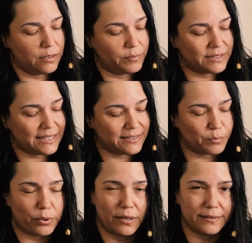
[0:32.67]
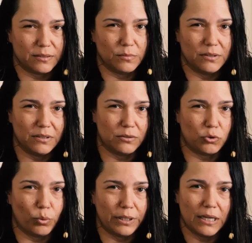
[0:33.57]
This has approximately
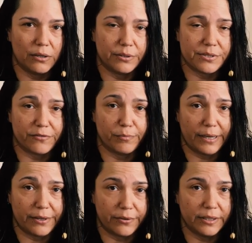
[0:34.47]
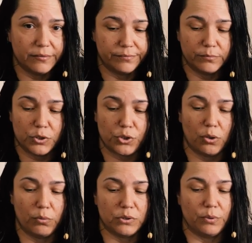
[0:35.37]
20 hours of battery, but you
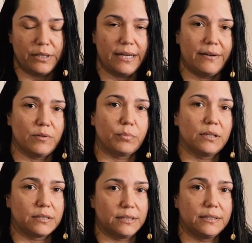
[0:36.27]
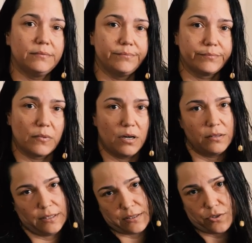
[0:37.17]
always want to have it plugged in
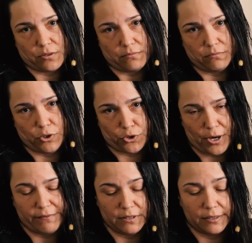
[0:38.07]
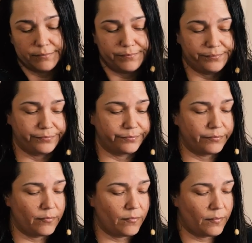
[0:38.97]
unless you're traveling.
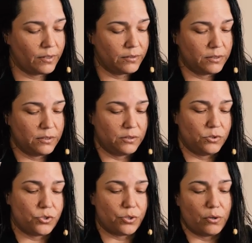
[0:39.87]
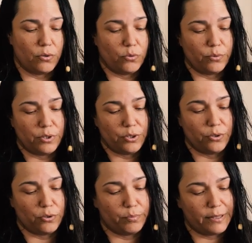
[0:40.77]
So
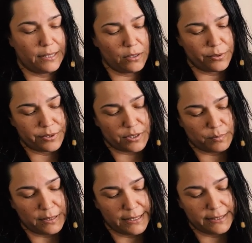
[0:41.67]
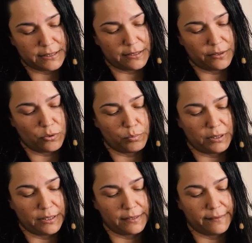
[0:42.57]
your power supply is going to go
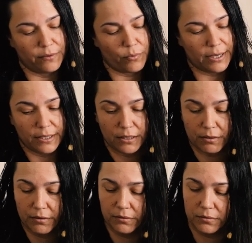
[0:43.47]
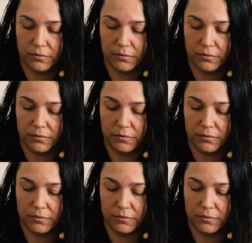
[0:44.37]
plugged in right here.